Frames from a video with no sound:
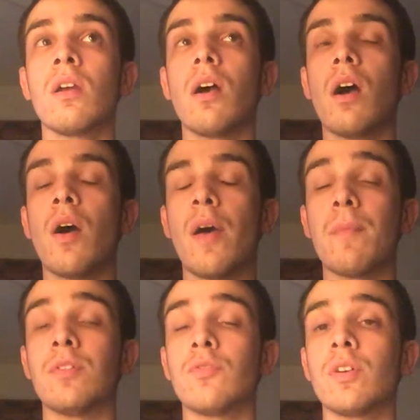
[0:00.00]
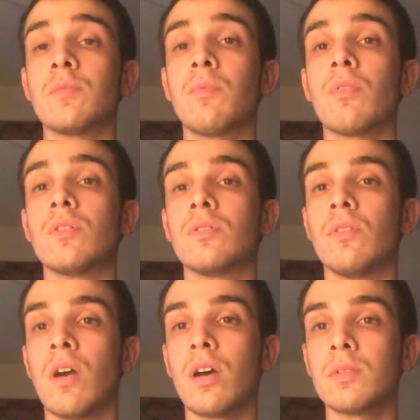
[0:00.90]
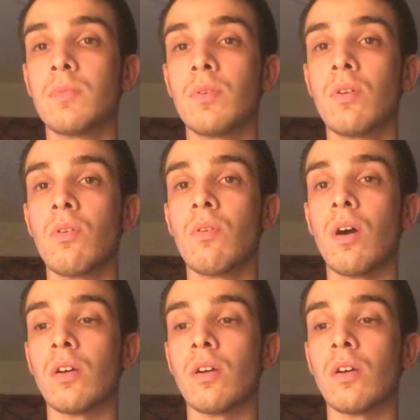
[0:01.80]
have been transported to the hospital.